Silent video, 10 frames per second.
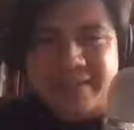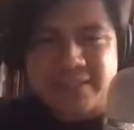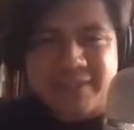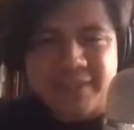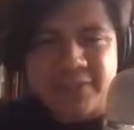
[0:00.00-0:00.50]

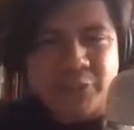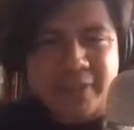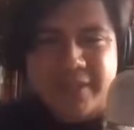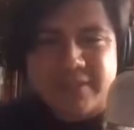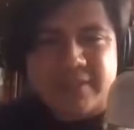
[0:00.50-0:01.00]
because there's
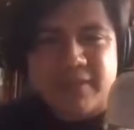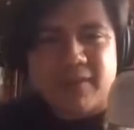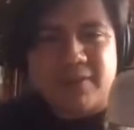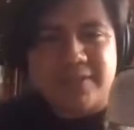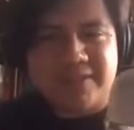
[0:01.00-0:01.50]
already this thing
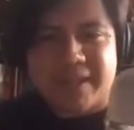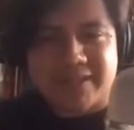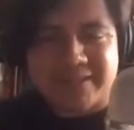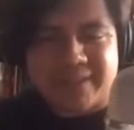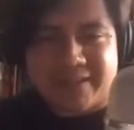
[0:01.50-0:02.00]
called a data
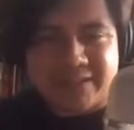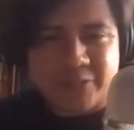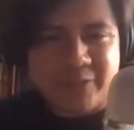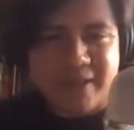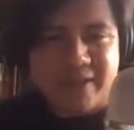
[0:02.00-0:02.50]
scientist.
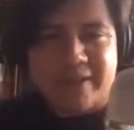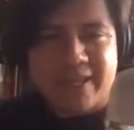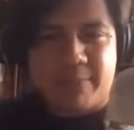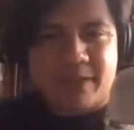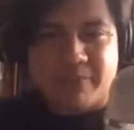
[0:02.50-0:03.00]
So we got to
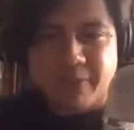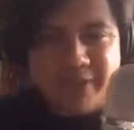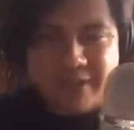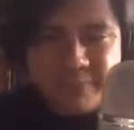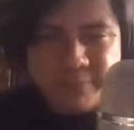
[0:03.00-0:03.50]
keep it up for
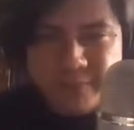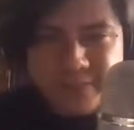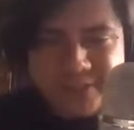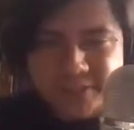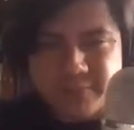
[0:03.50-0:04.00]
marketing
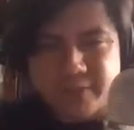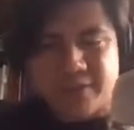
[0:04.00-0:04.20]
purposes. But